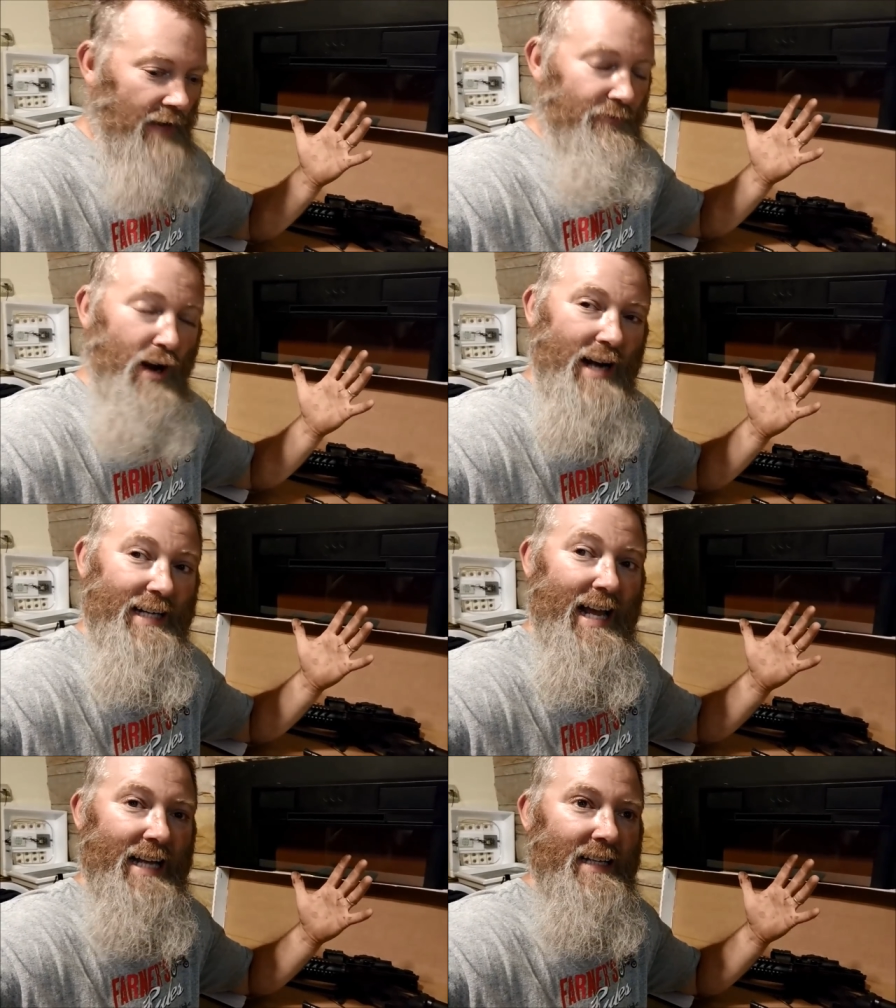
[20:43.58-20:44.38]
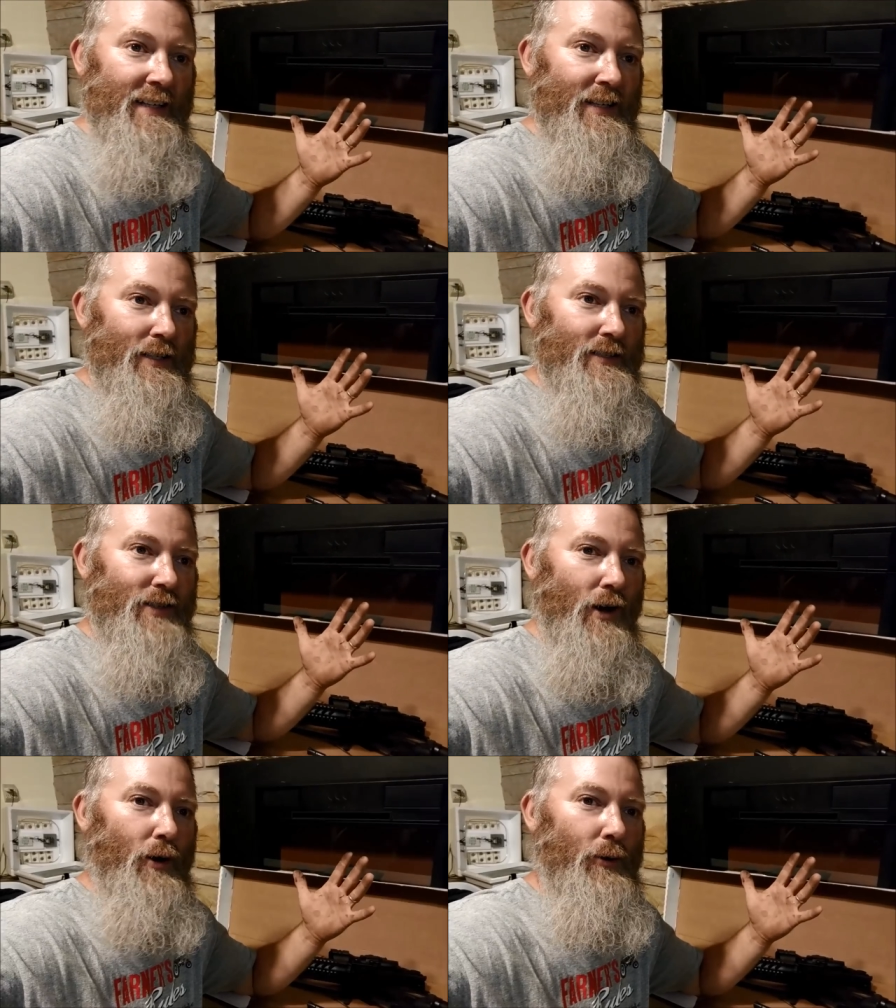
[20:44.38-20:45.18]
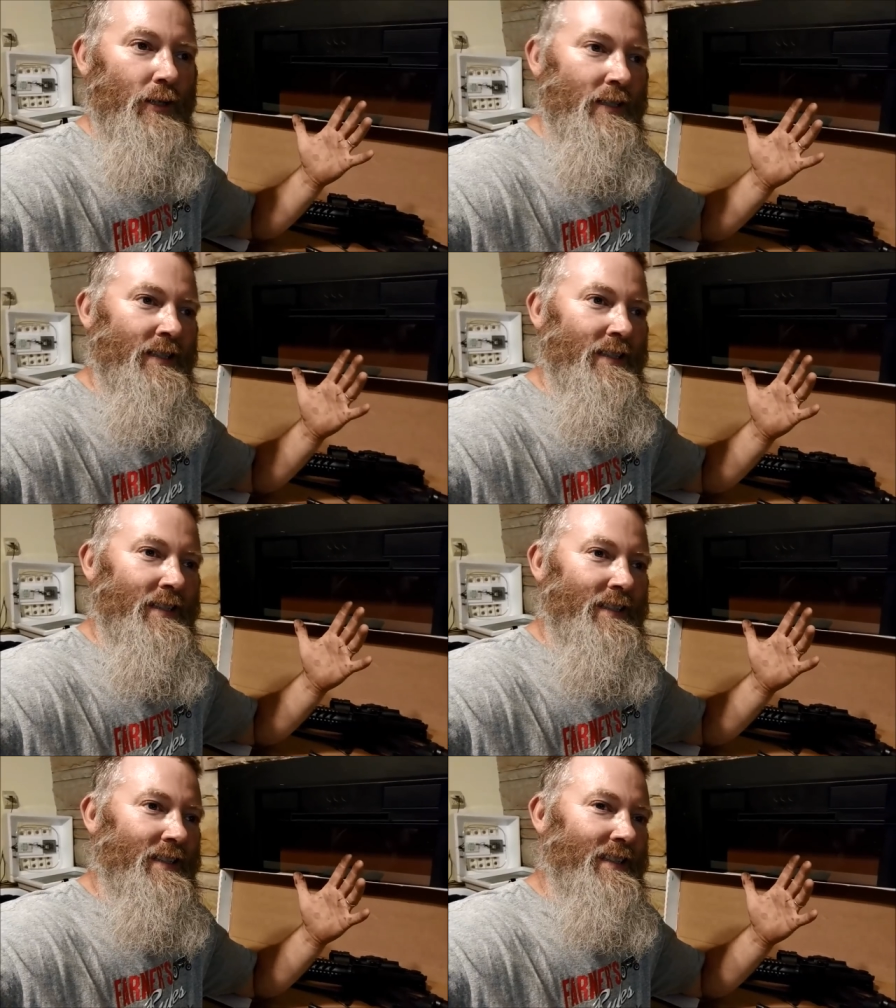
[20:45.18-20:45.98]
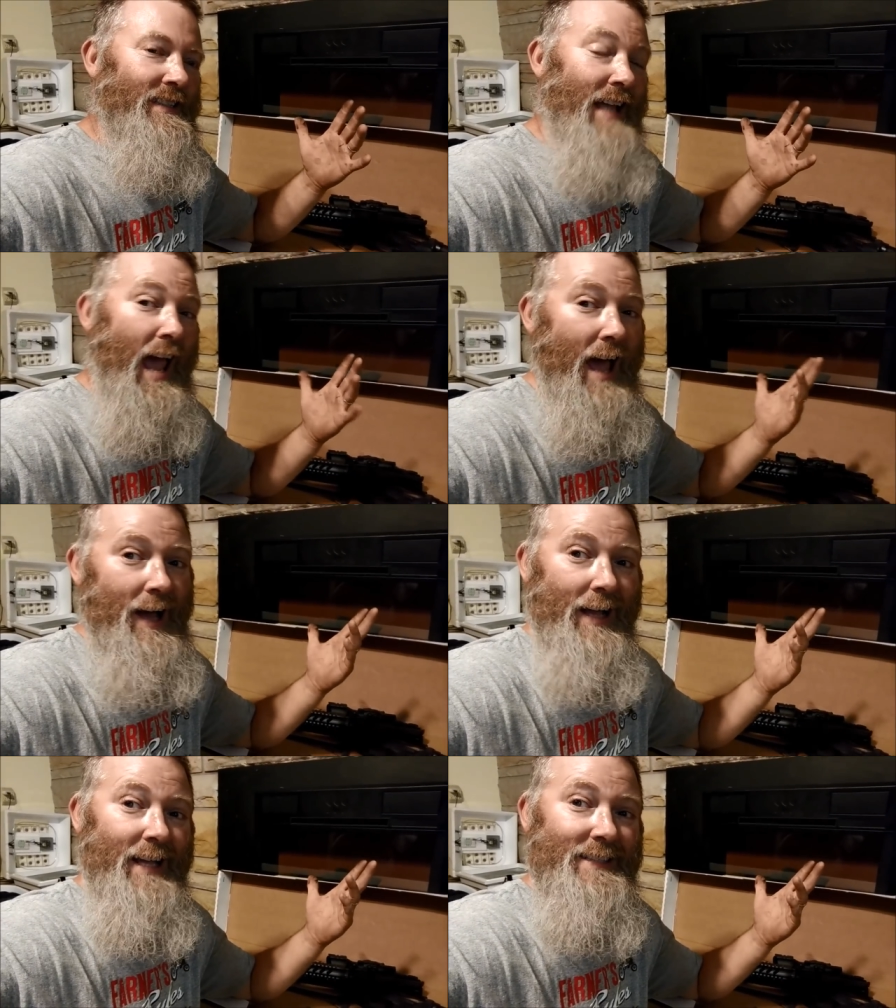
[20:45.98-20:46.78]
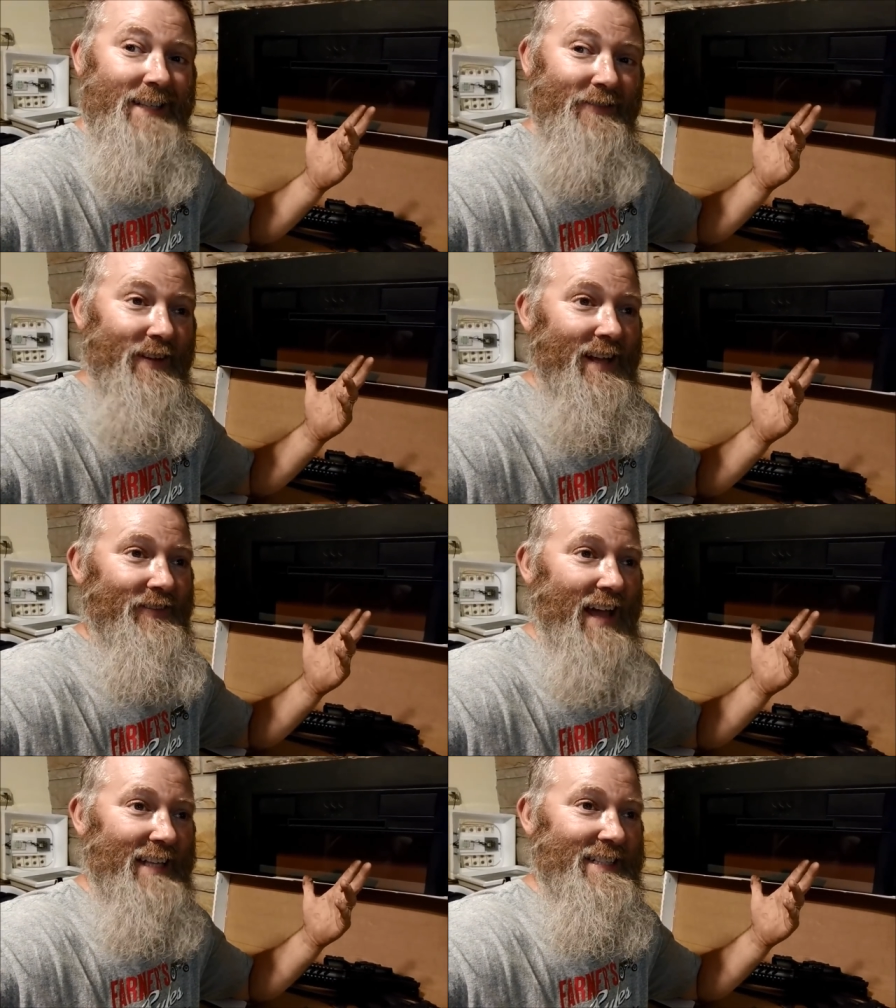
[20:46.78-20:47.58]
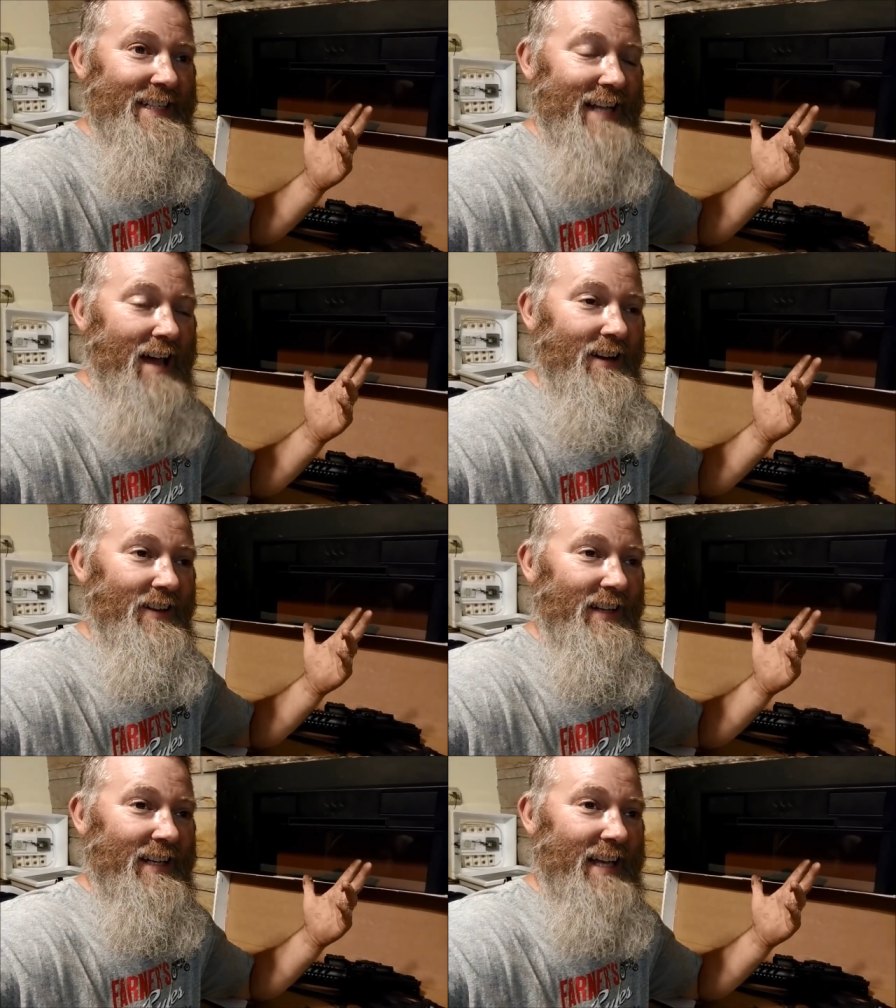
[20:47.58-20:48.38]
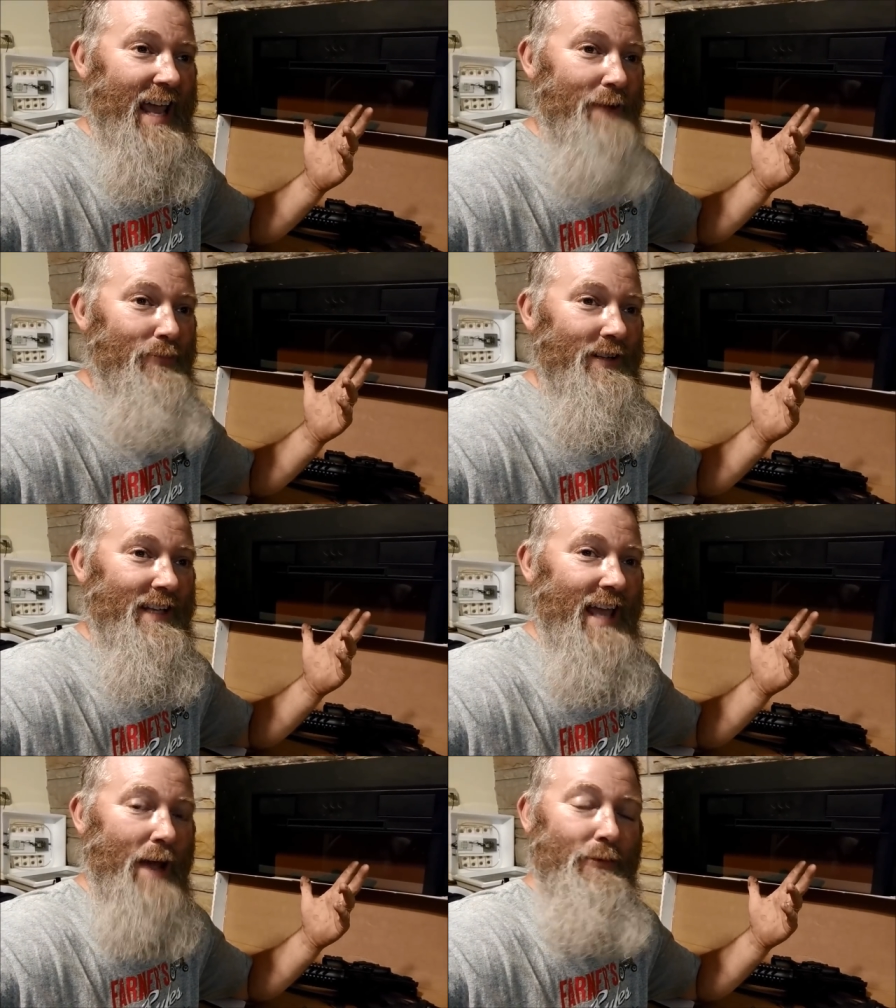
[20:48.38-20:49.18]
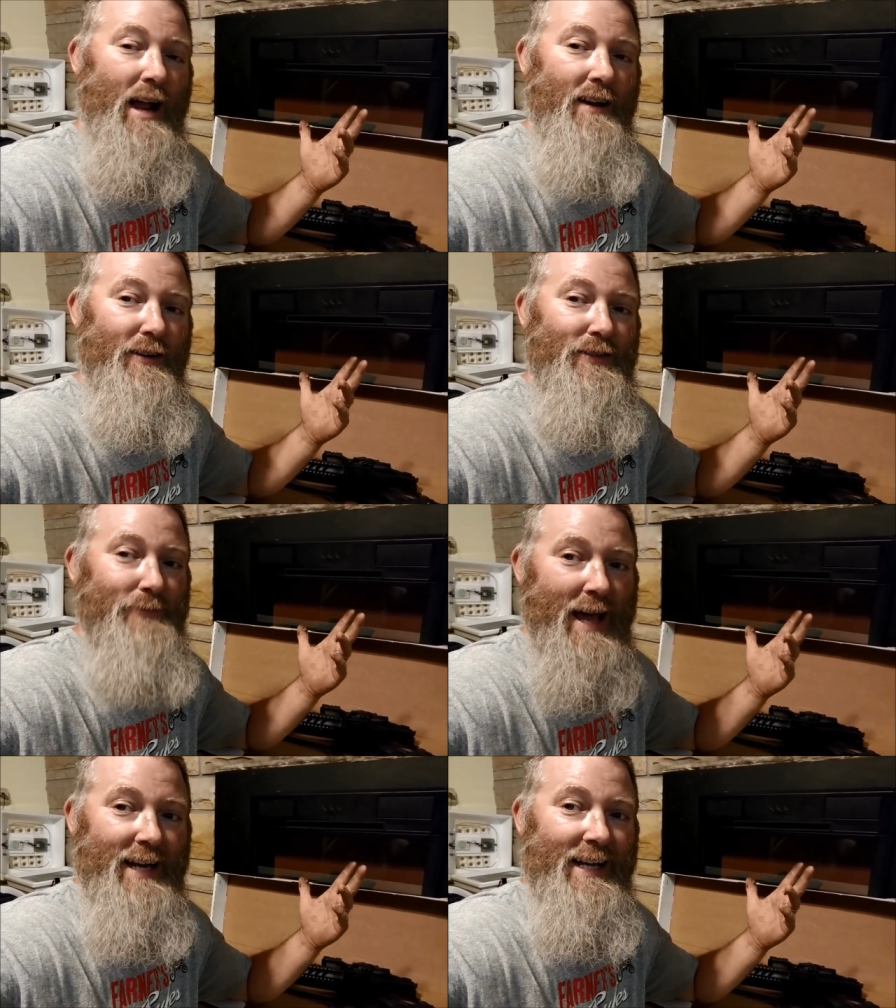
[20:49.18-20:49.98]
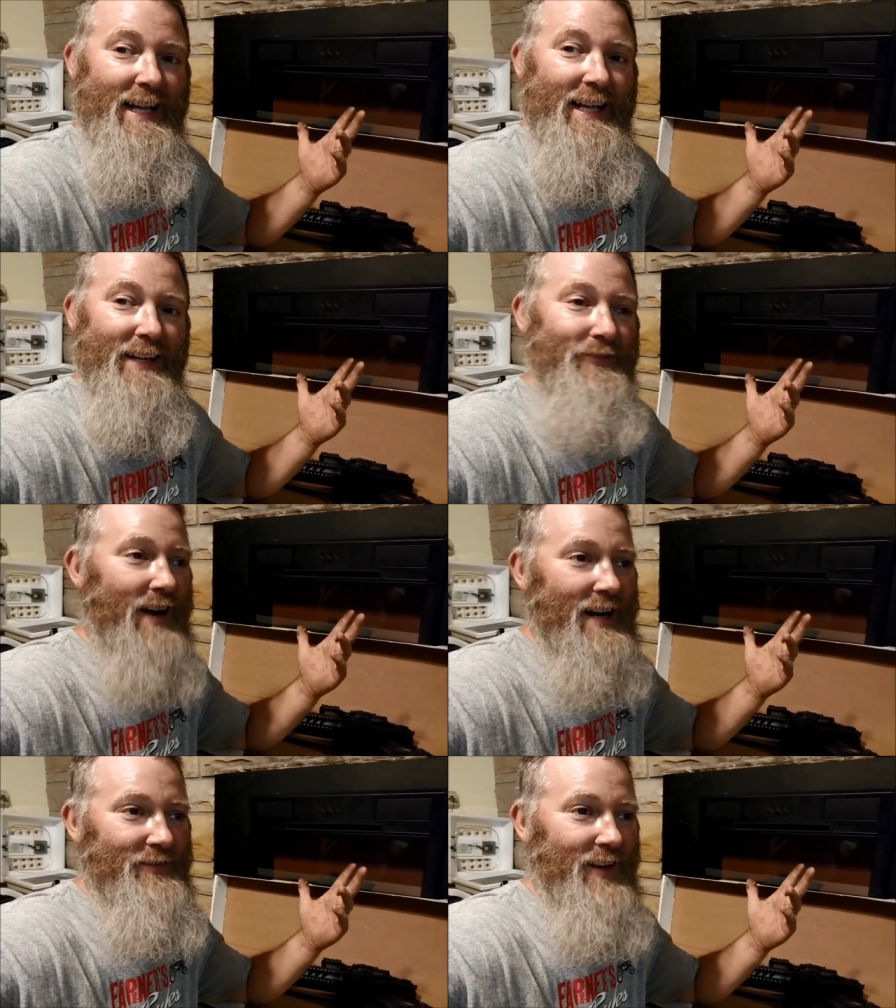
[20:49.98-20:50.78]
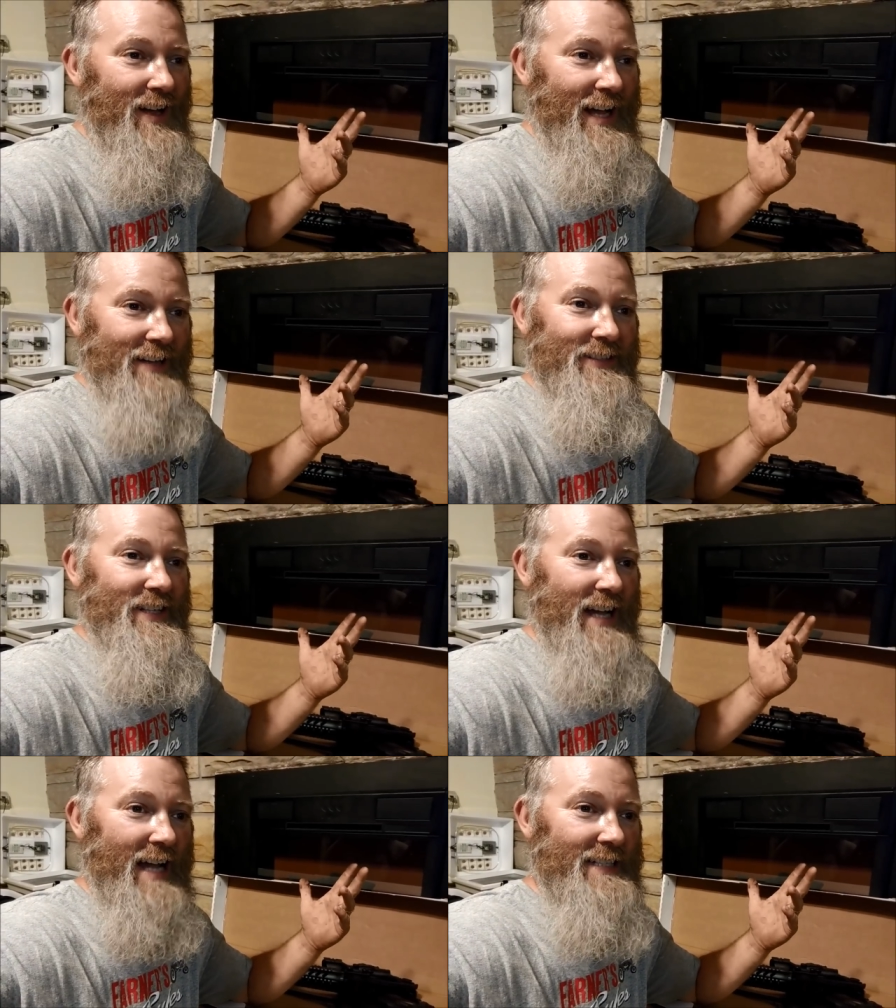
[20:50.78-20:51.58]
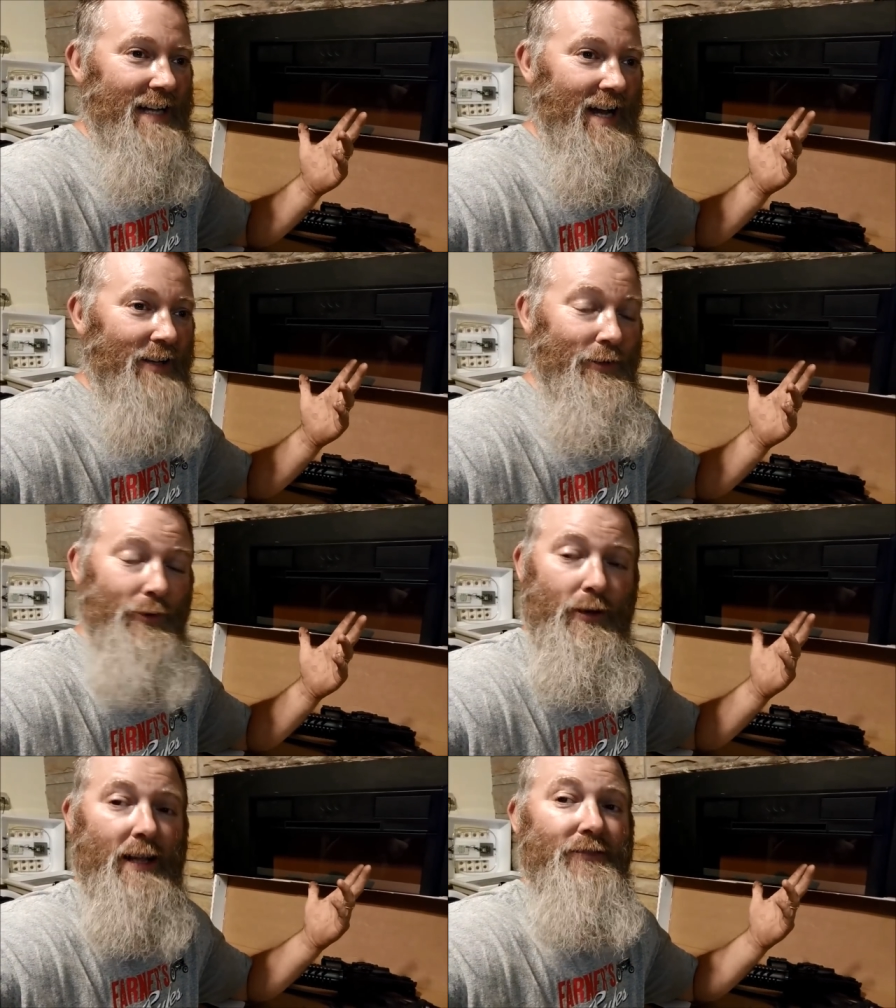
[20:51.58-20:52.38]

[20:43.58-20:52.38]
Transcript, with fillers: Friday night. So yeah, I guess if I can sit down in the camper at the campground and do some editing and get a Friday vlog out to you guys, I'll do it.